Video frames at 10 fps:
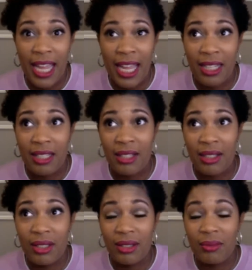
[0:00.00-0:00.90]
And
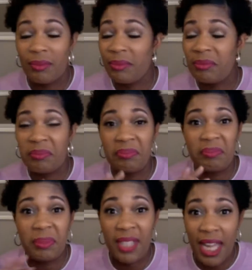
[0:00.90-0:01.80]

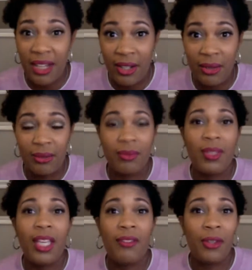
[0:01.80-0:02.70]
side note,
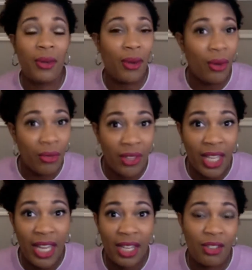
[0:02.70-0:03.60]
if you're over
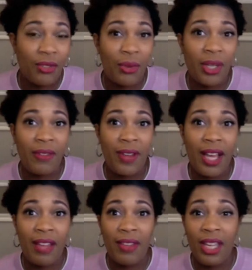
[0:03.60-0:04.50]
the age of
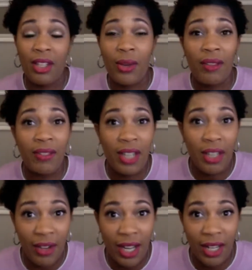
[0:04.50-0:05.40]
45 and you have
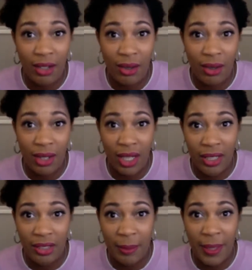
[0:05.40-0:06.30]
never had a
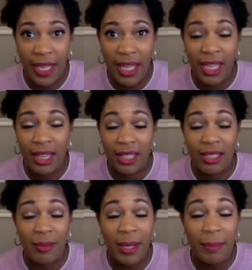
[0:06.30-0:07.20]
colonoscopy, this
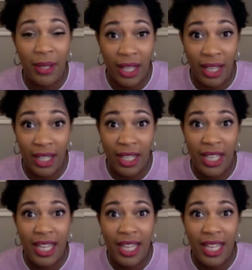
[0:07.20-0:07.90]
is my plug.